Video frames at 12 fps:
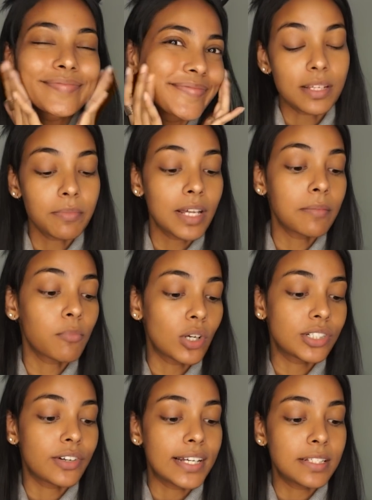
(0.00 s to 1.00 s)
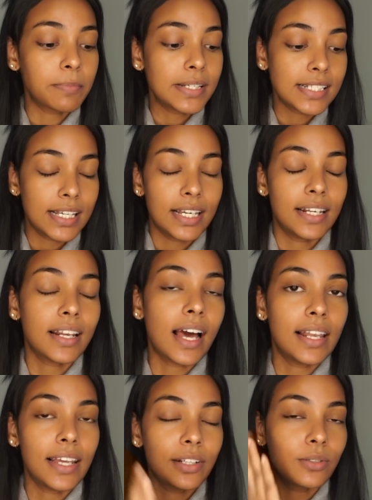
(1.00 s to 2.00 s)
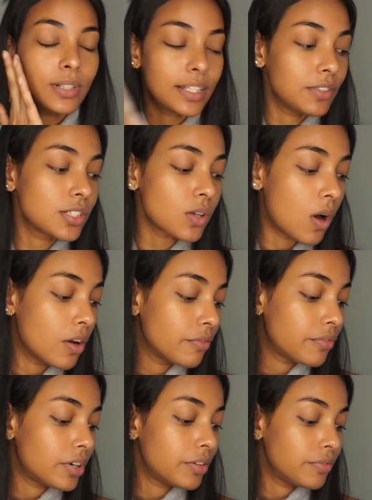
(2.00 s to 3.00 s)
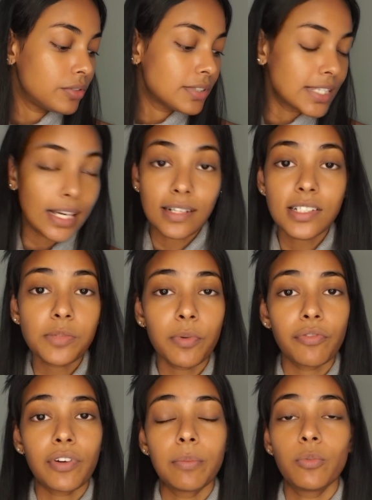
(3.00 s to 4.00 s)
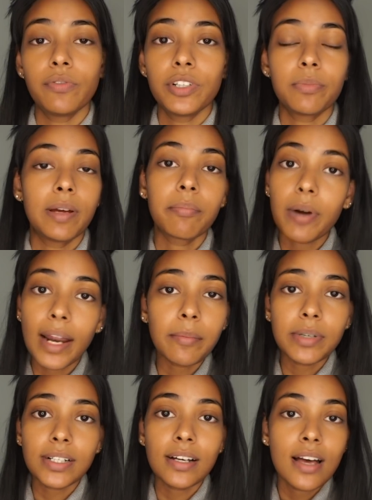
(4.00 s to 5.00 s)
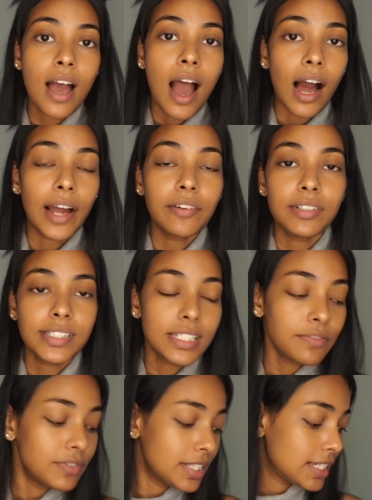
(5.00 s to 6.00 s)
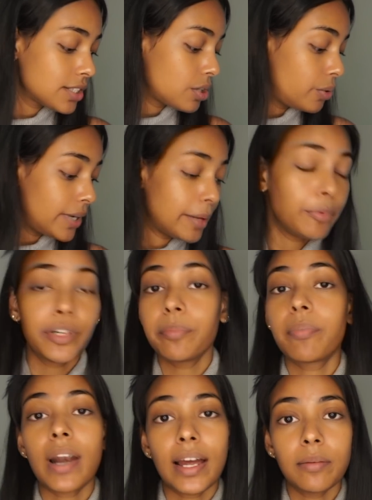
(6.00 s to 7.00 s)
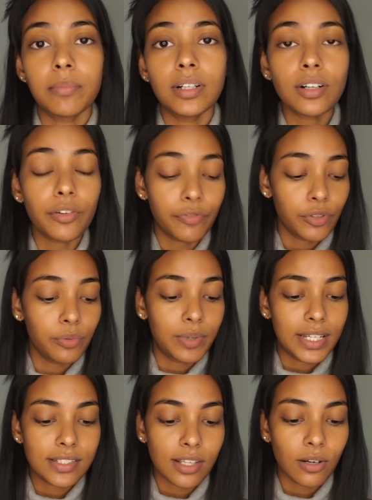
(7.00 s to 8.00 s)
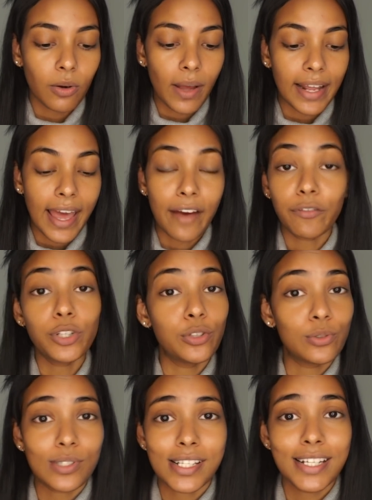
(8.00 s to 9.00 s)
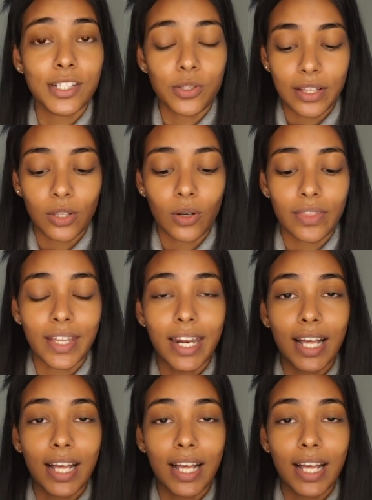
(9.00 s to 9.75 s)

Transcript: Once I'm done moisturizing my skin, I like to leave this on for a few seconds before I move into my primer. I received this Huda Beauty primer a few weeks ago and I haven't used it, so I thought that